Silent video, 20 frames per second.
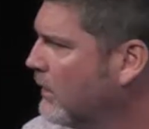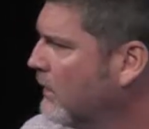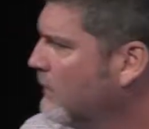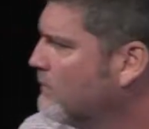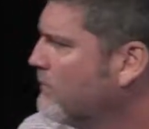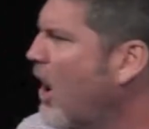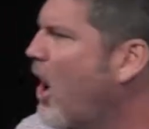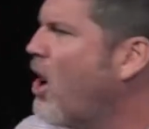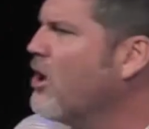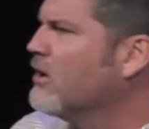
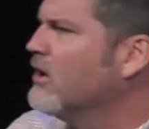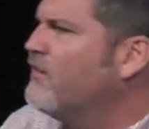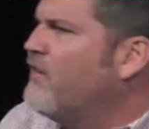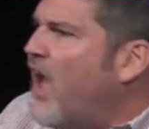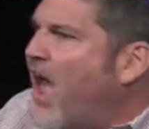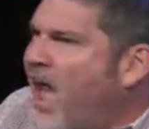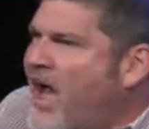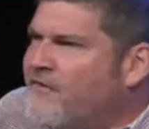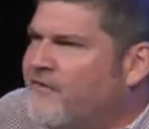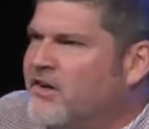All of
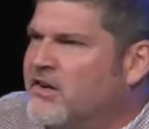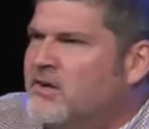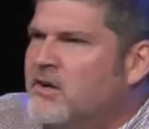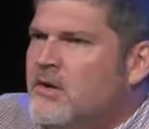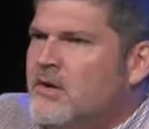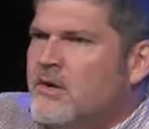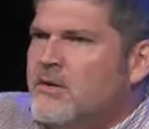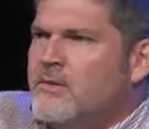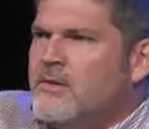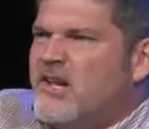heaven
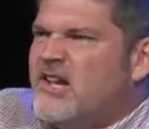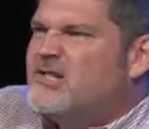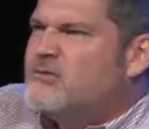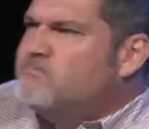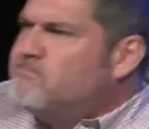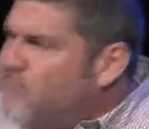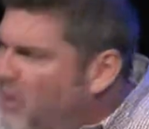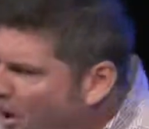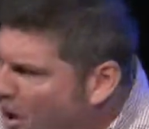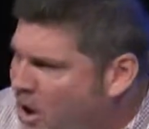is
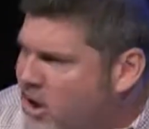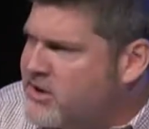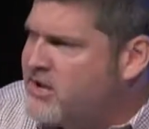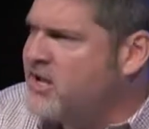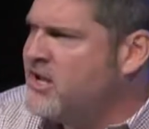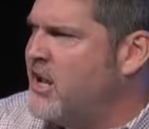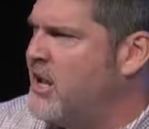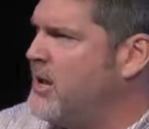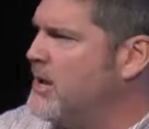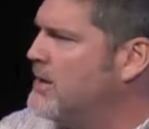
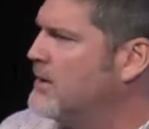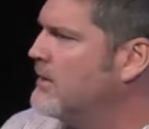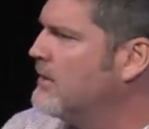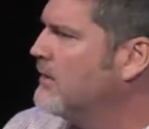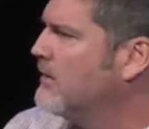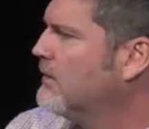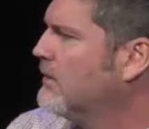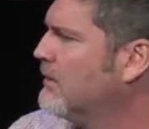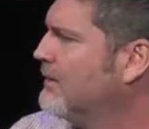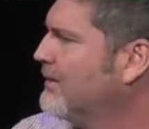partying.
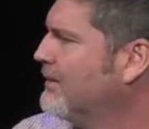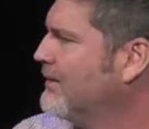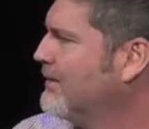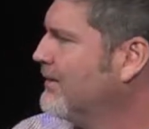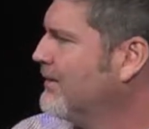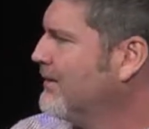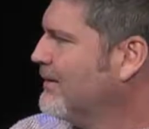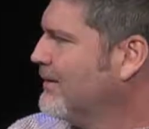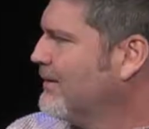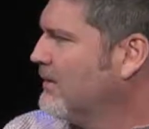
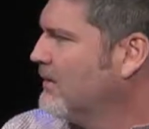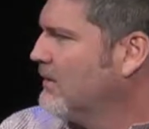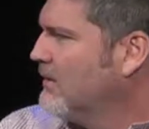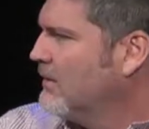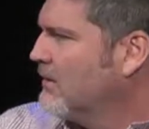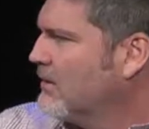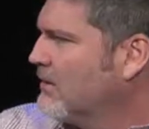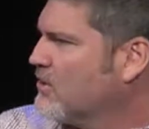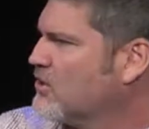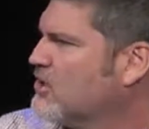
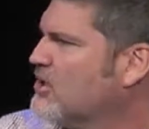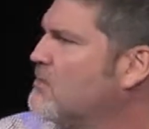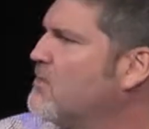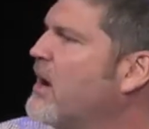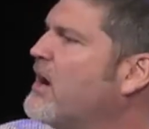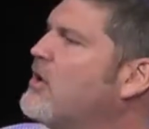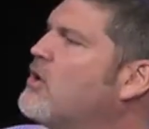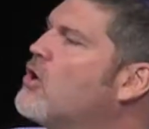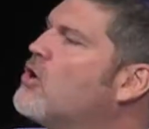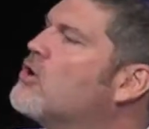
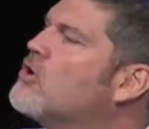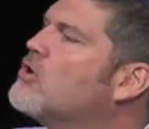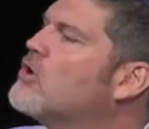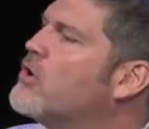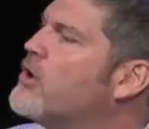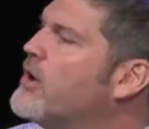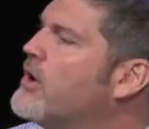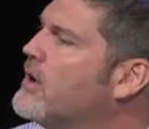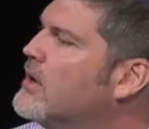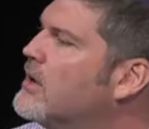Somebody heard